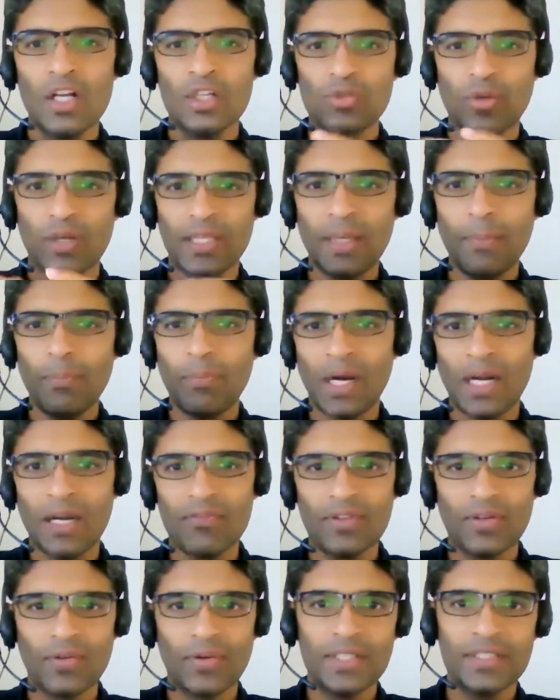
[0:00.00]
So I think part
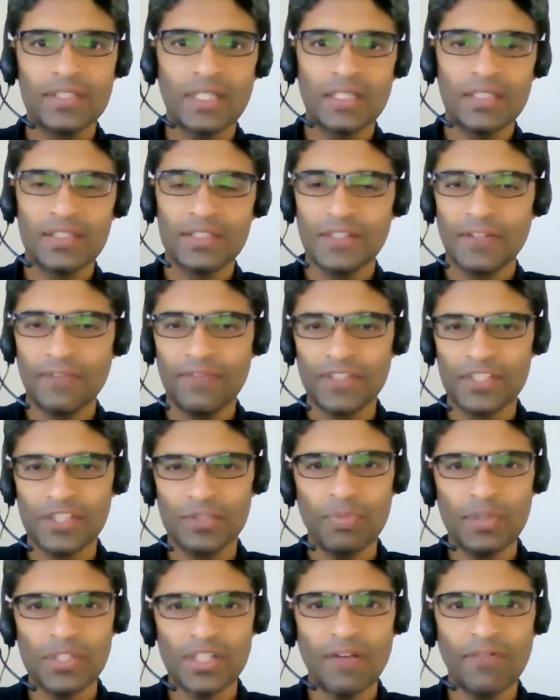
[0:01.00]
of the reason is
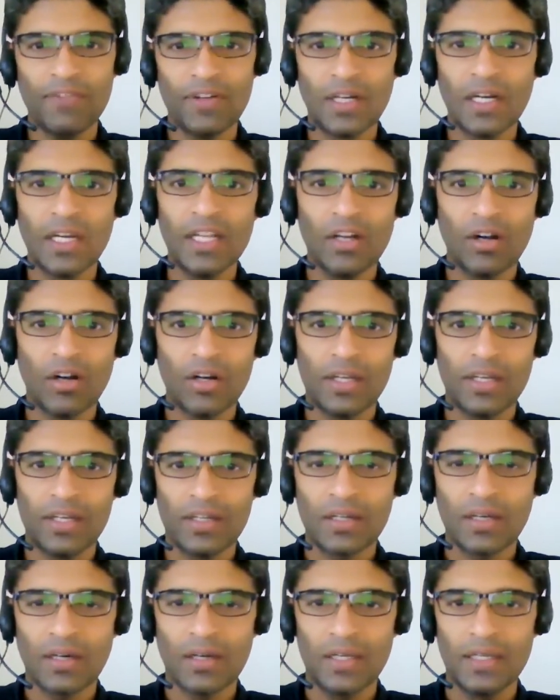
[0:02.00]
especially if you're early on in
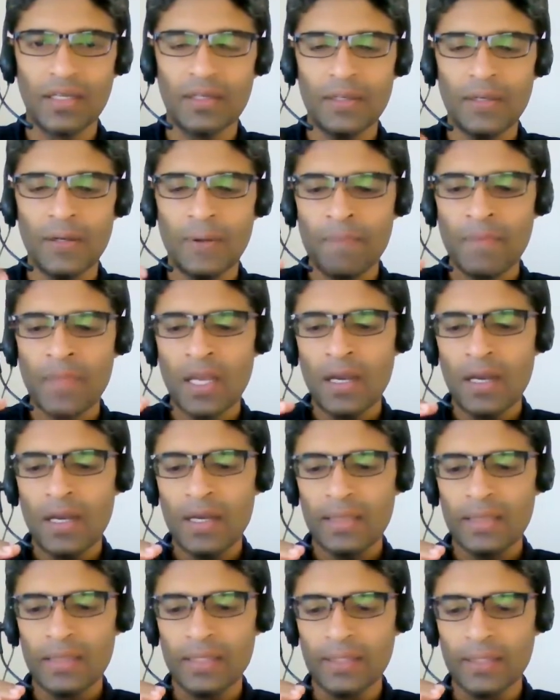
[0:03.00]
your career,
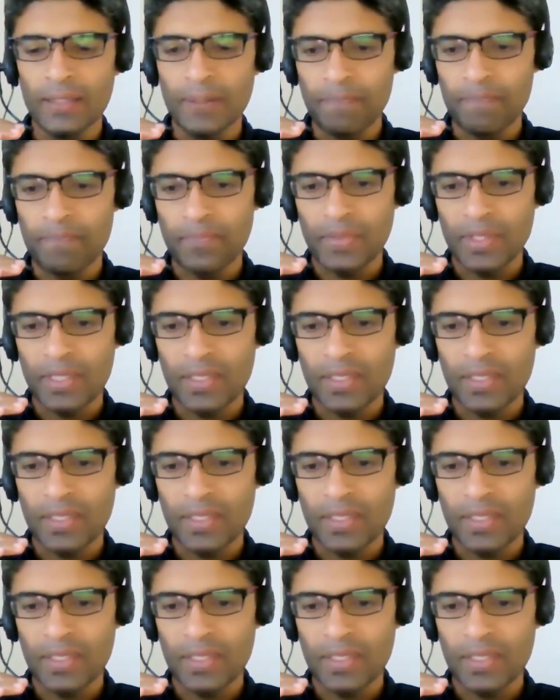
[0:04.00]
there